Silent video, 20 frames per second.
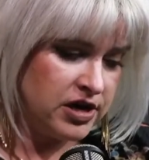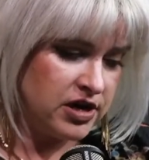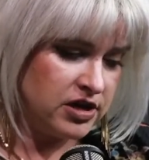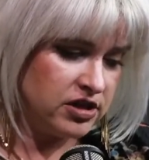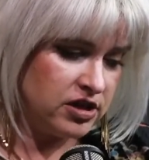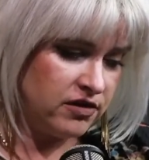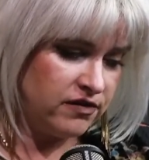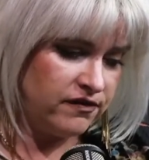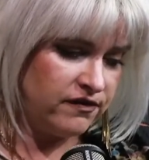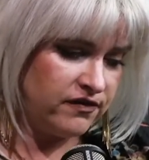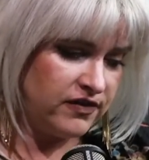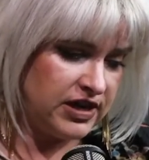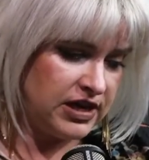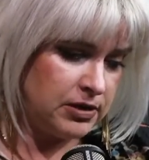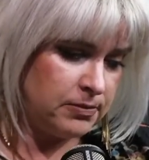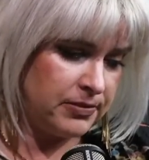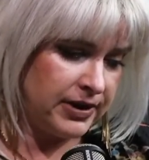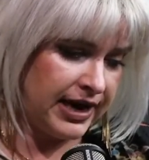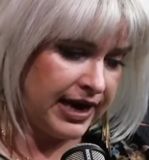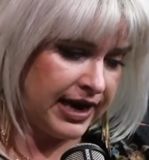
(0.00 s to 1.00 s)
The
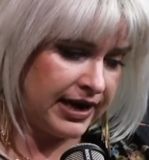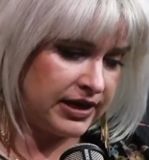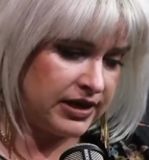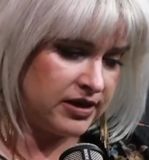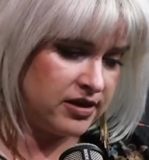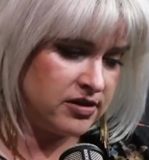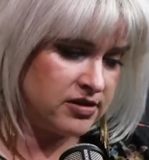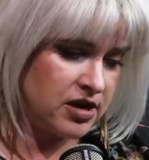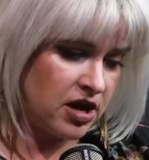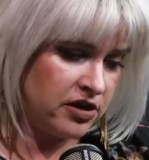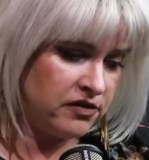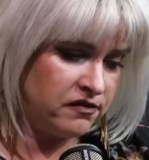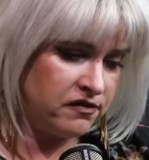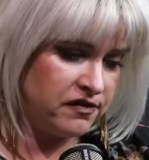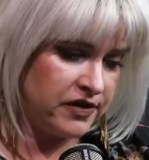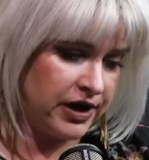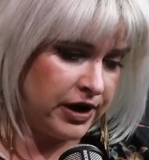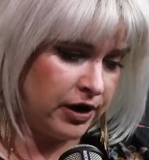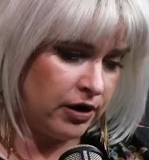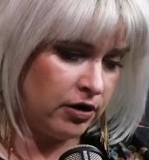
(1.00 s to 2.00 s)
feedback is
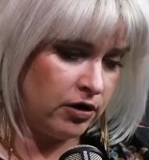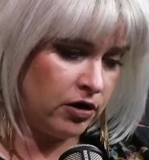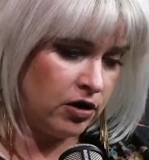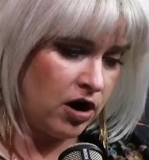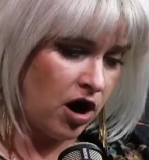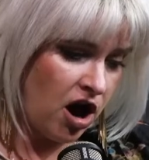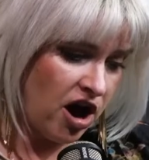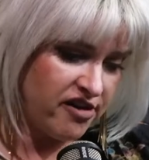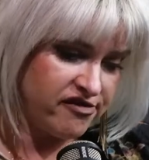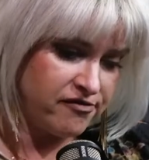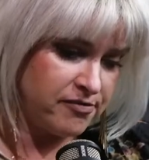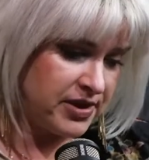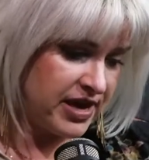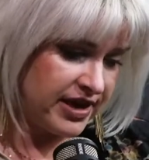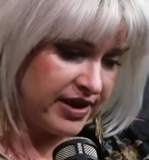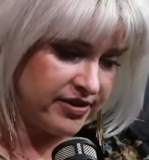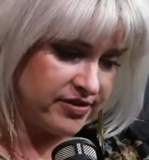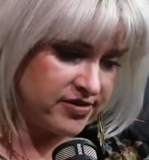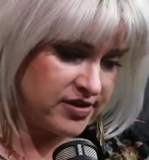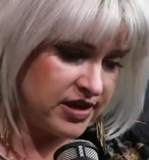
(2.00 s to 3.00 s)
unfair or off base.